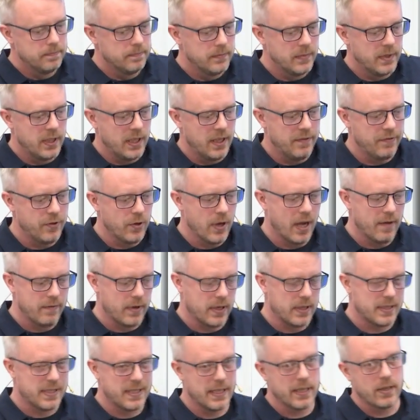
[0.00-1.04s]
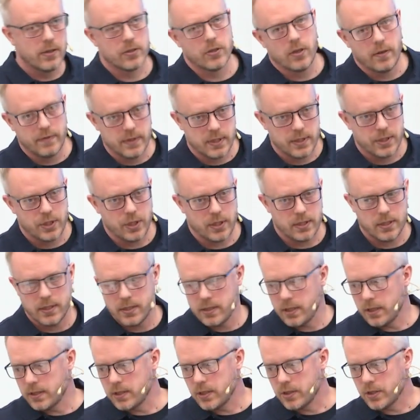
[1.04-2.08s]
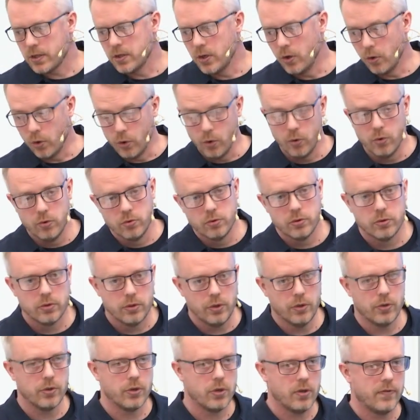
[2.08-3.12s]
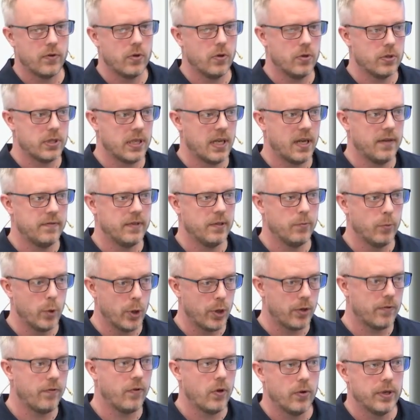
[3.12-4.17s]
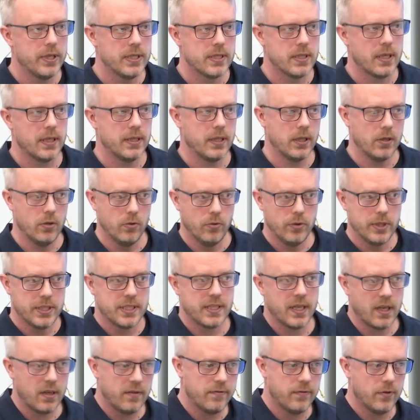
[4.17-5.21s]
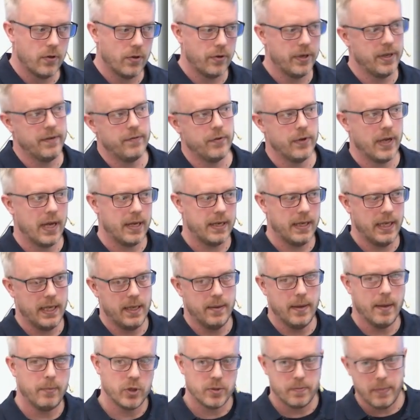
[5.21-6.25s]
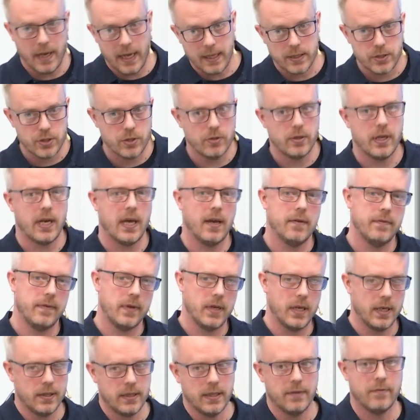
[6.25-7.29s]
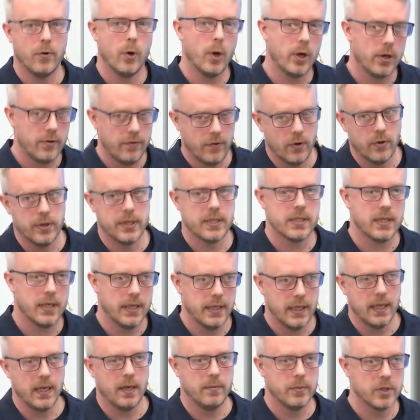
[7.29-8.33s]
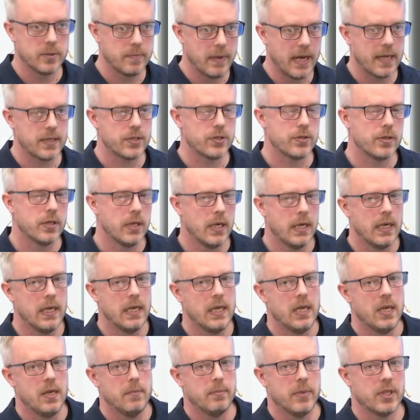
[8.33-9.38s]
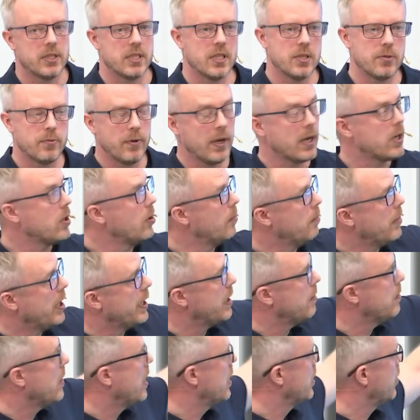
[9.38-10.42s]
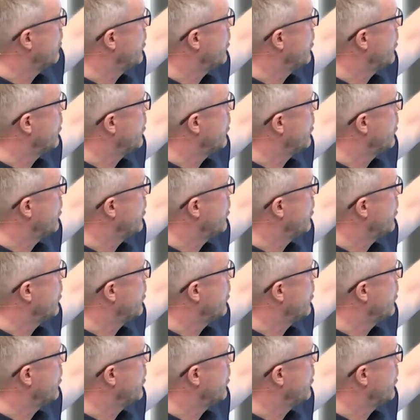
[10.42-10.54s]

If you have a single service such as Glue, you could of course have the workflow inside the Glue itself, or if you had AWS Batch, you could have kind of the workflow inside AWS Batch. But since we are combining multiple